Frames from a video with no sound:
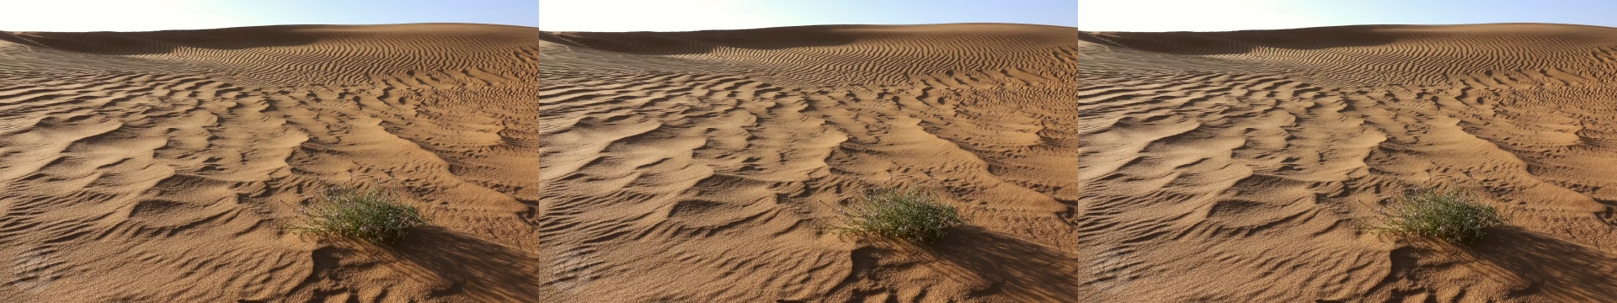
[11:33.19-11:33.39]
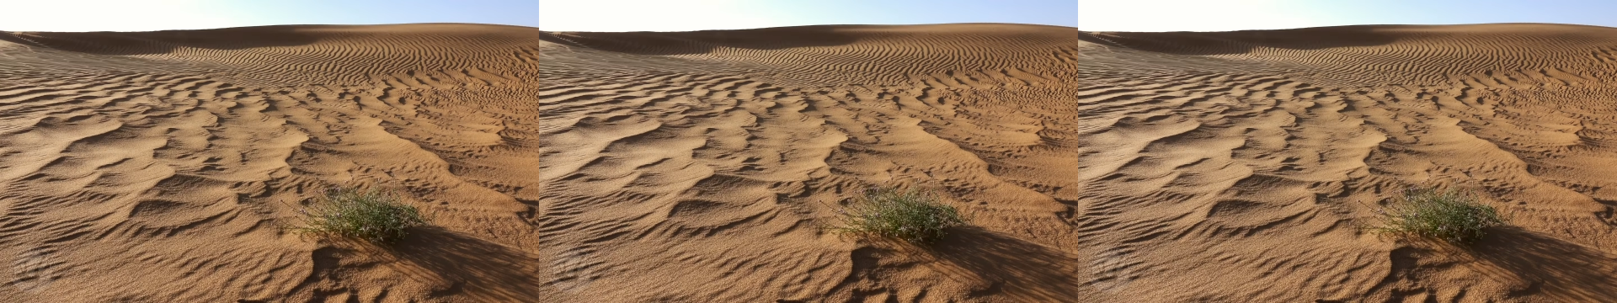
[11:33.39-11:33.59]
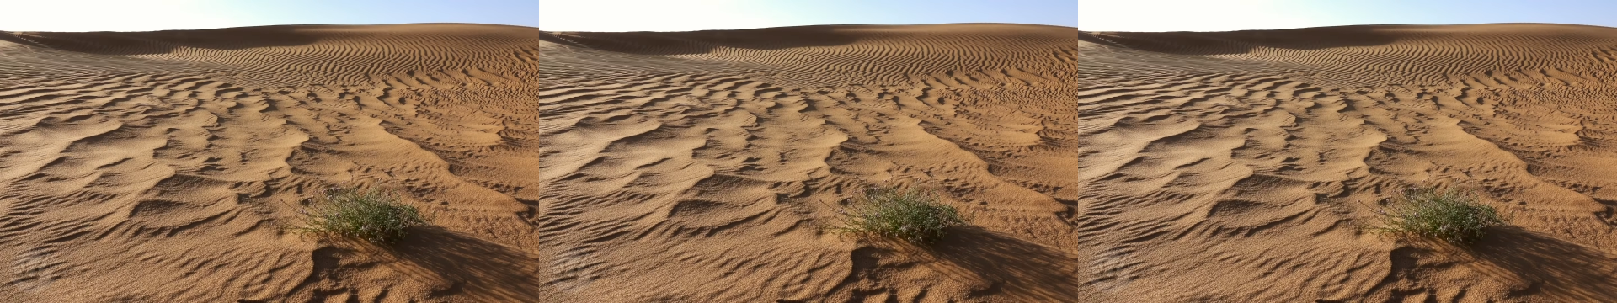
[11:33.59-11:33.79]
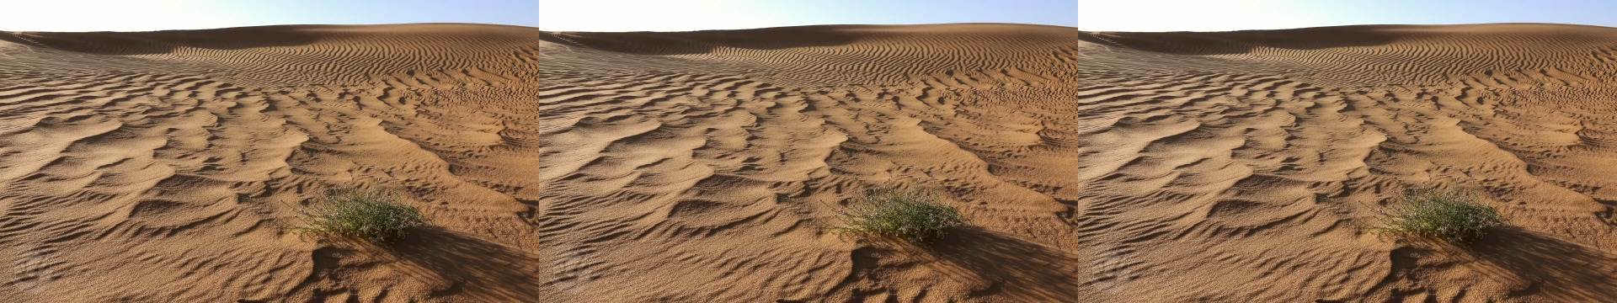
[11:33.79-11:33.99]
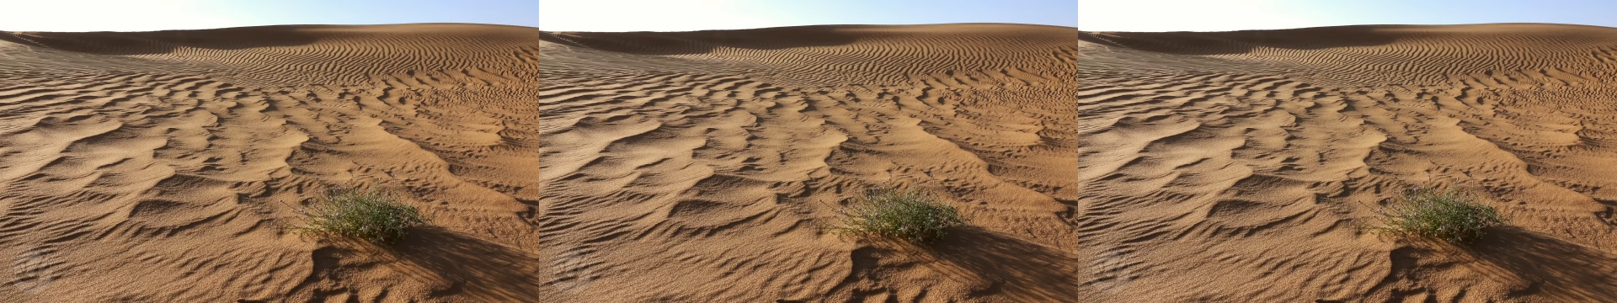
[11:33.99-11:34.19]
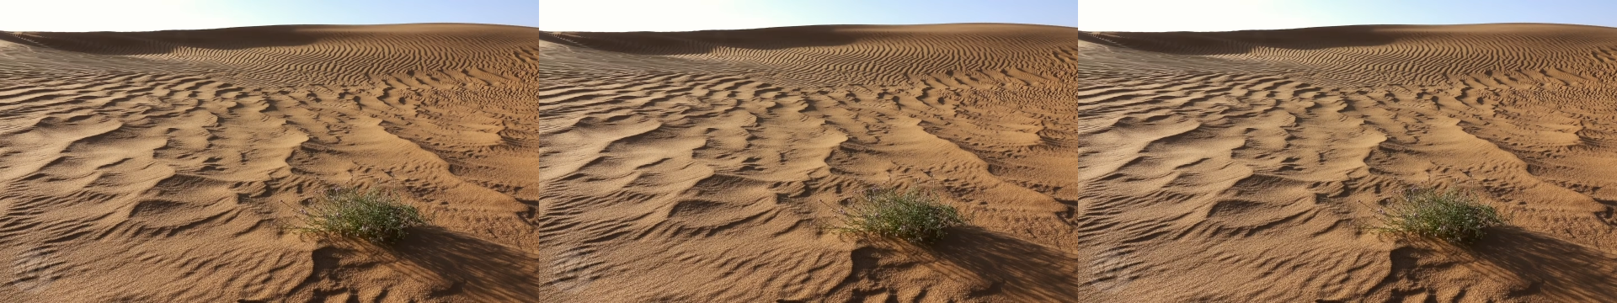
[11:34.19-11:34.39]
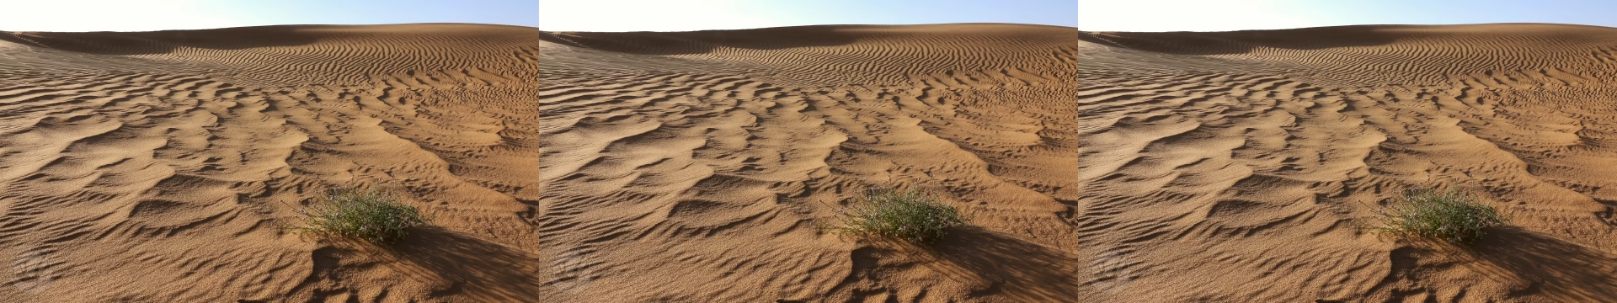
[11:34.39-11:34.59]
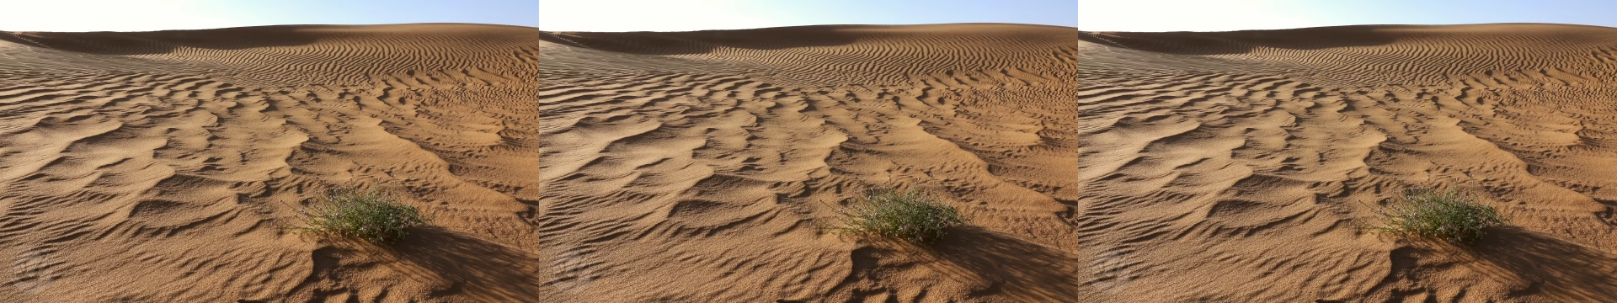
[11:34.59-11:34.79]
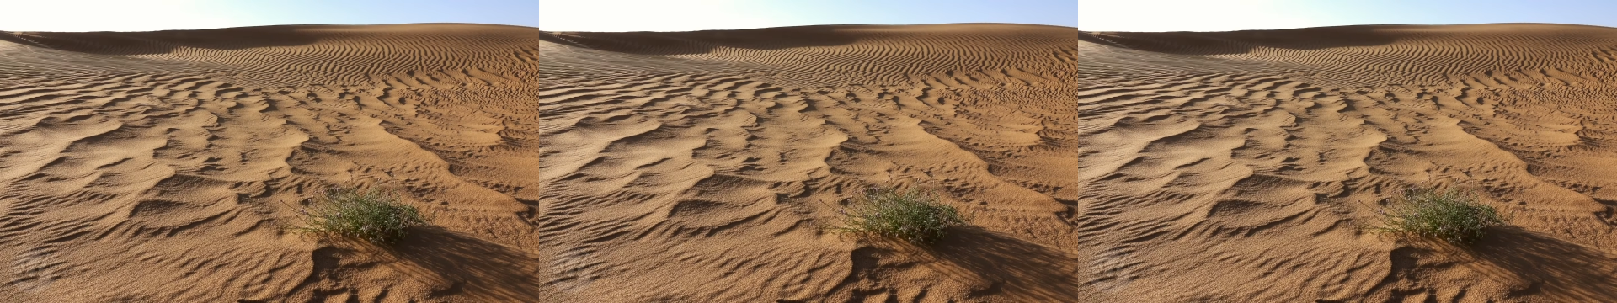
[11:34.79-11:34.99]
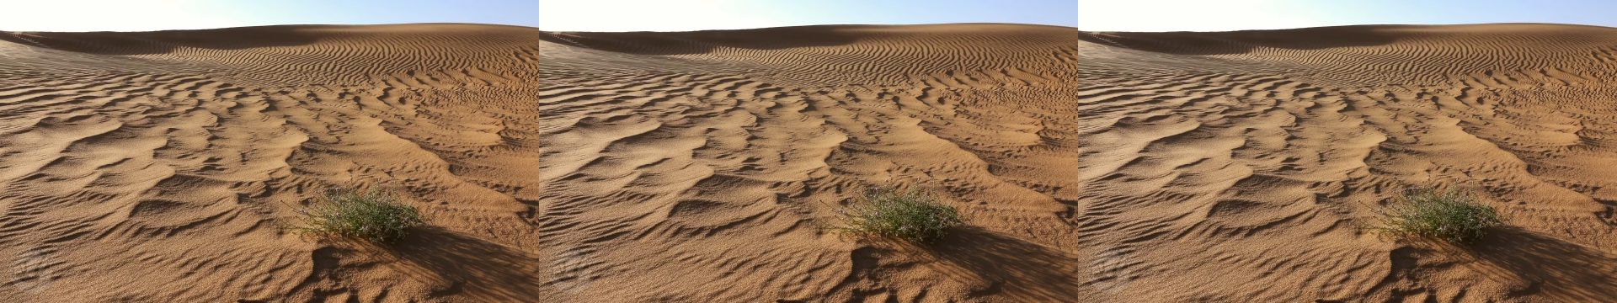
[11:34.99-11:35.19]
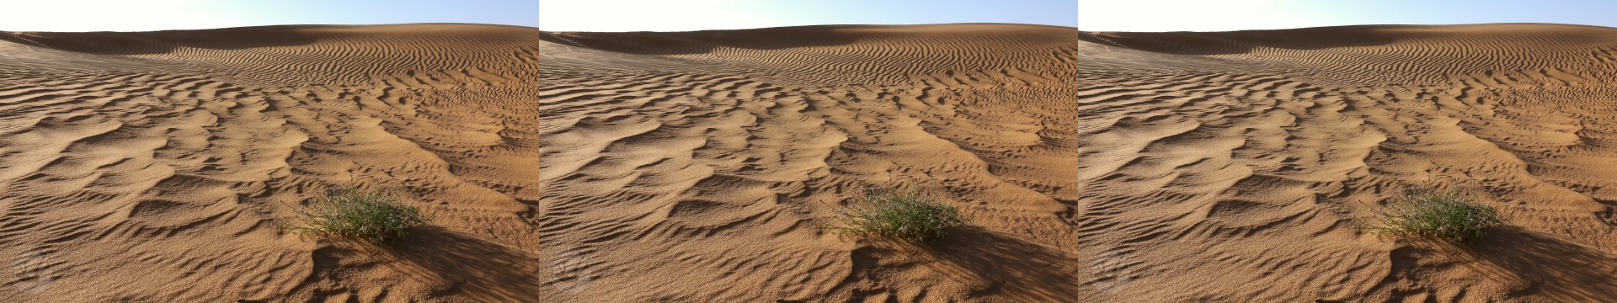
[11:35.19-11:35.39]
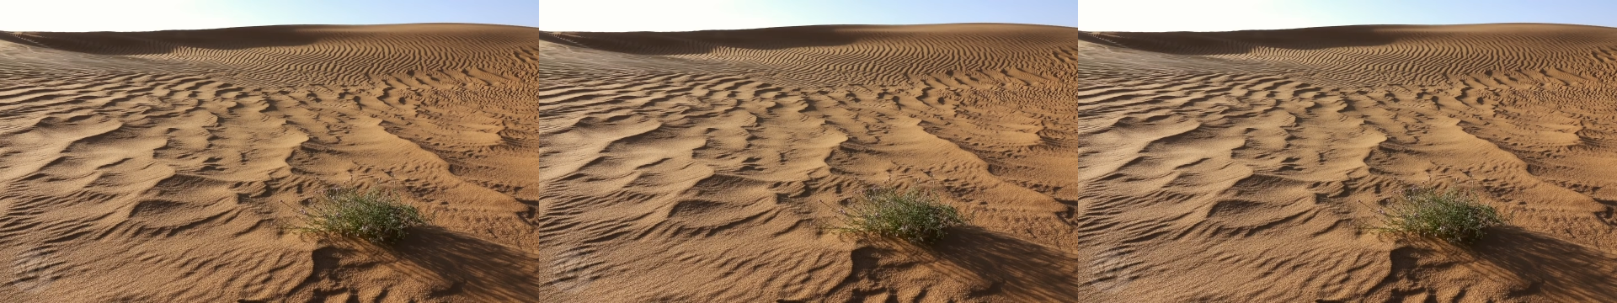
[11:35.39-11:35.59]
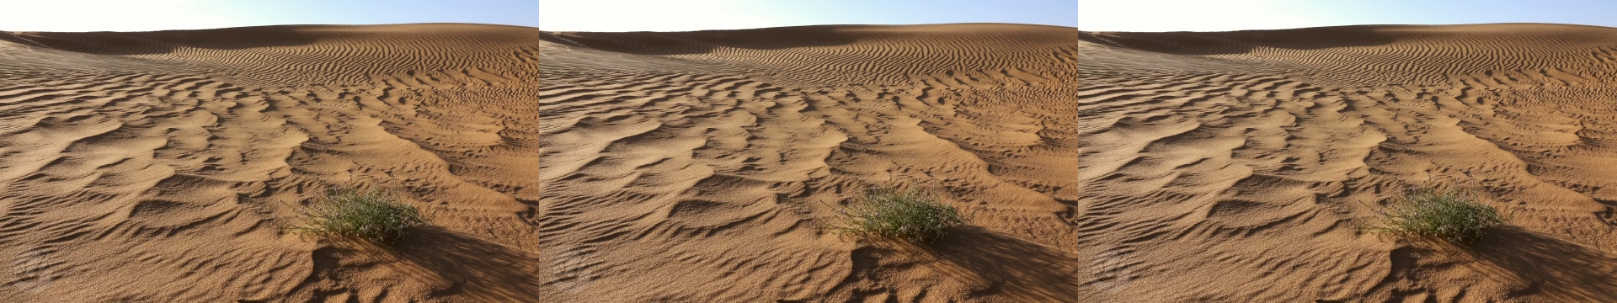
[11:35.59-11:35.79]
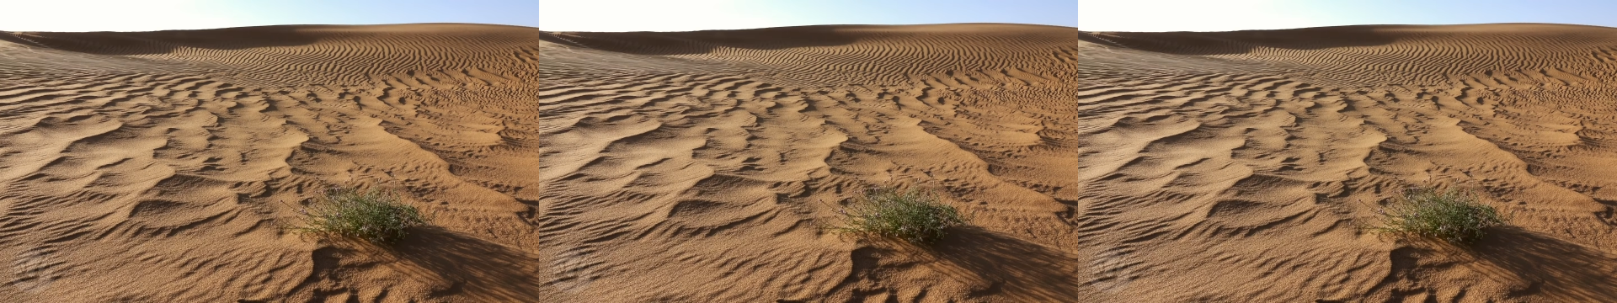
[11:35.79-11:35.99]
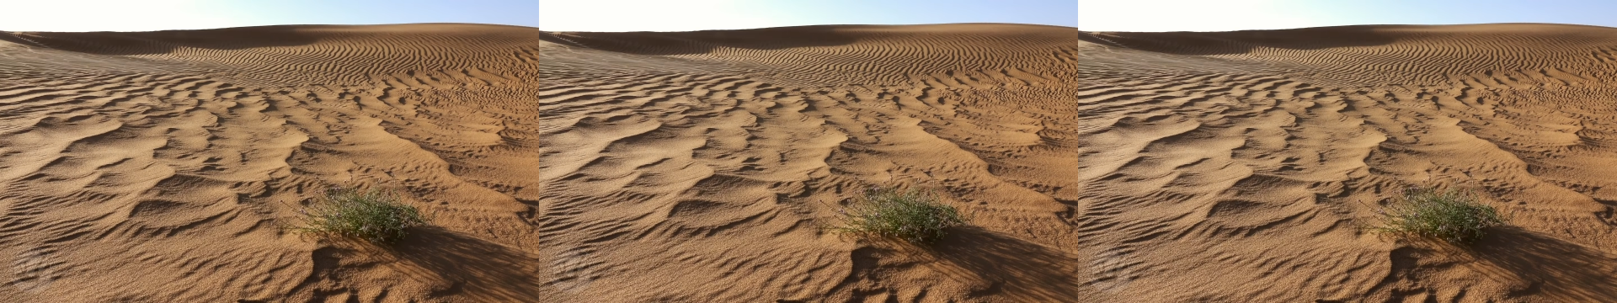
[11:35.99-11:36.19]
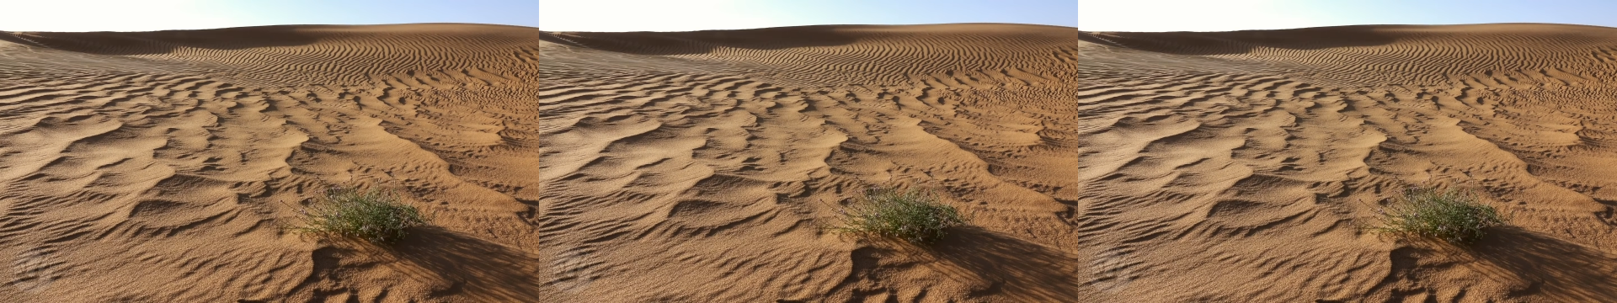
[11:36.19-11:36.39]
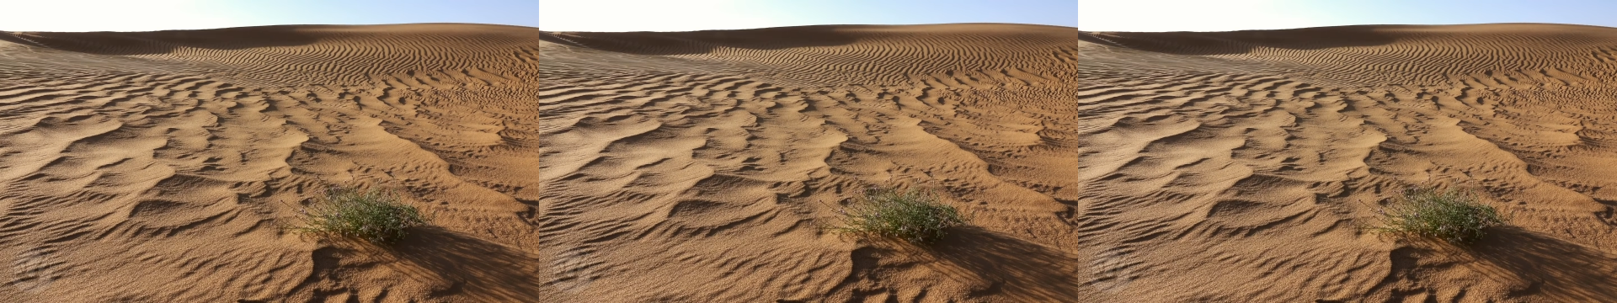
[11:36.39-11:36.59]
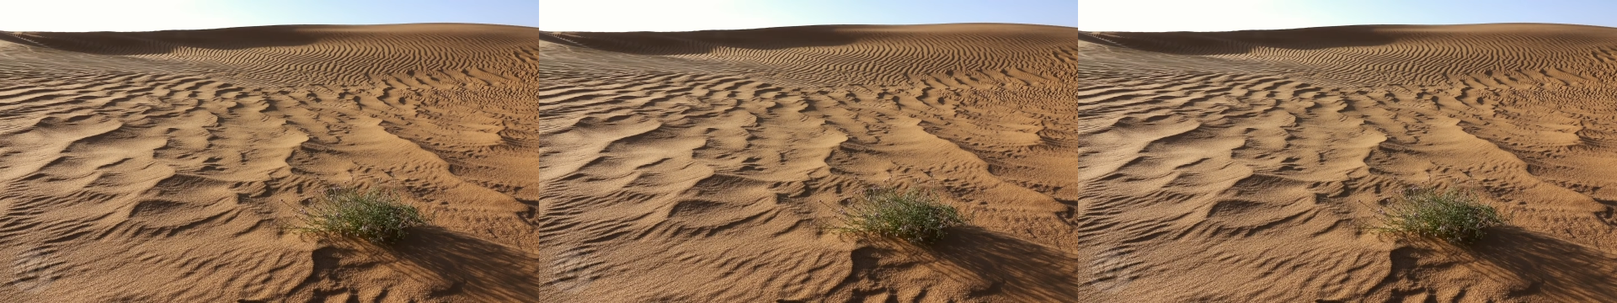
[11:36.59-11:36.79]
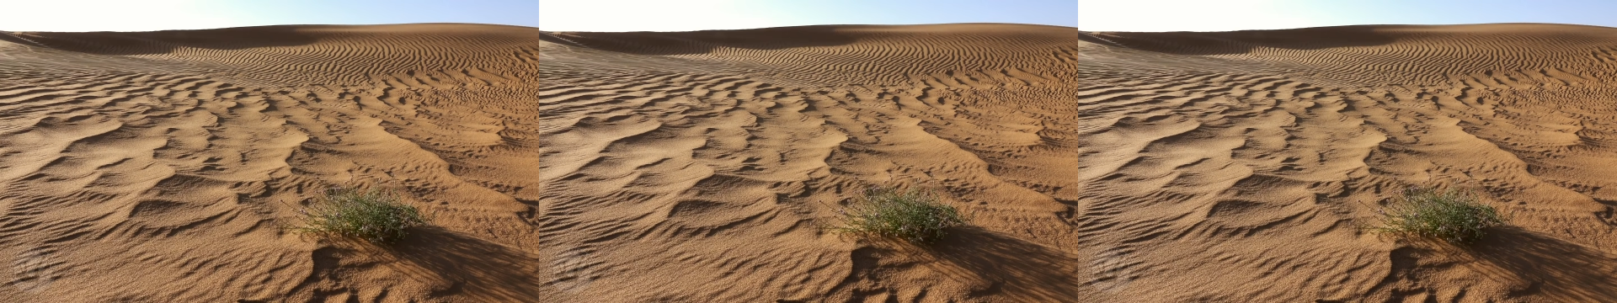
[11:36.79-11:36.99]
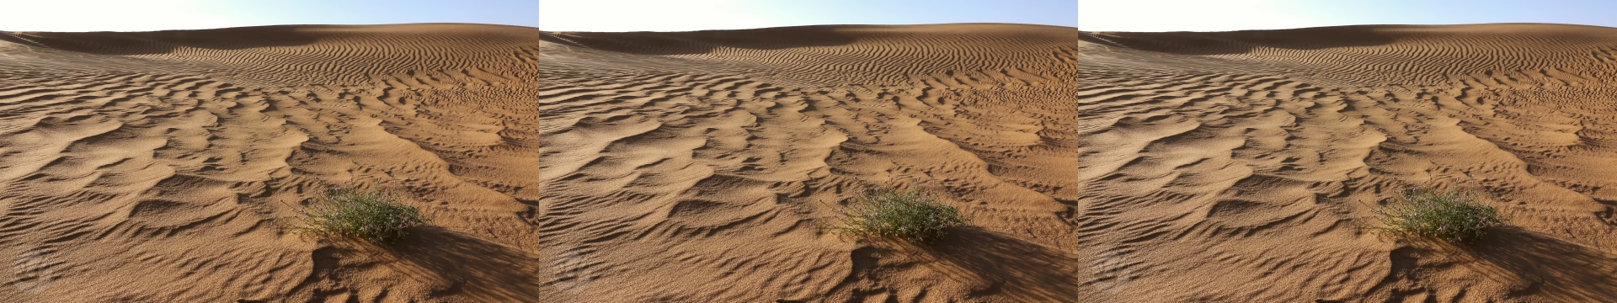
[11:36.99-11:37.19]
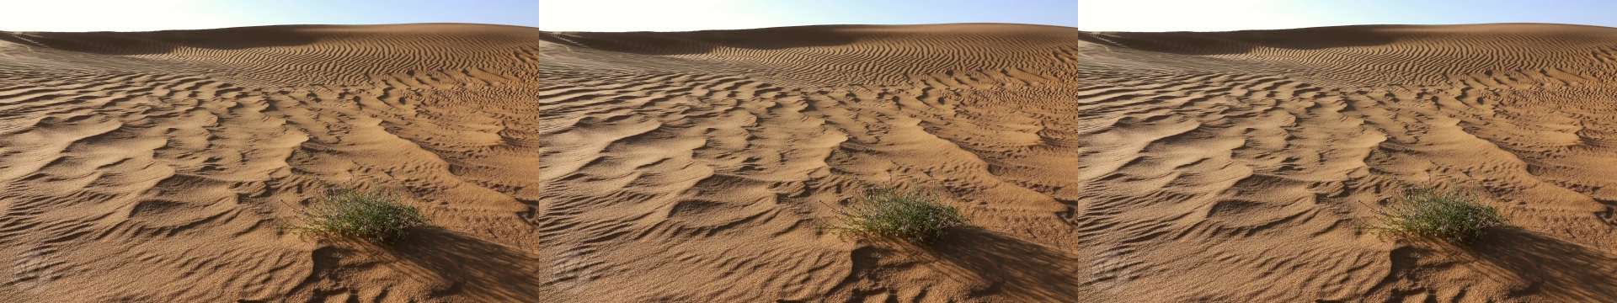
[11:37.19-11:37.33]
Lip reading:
Nobody's mouth can be seen.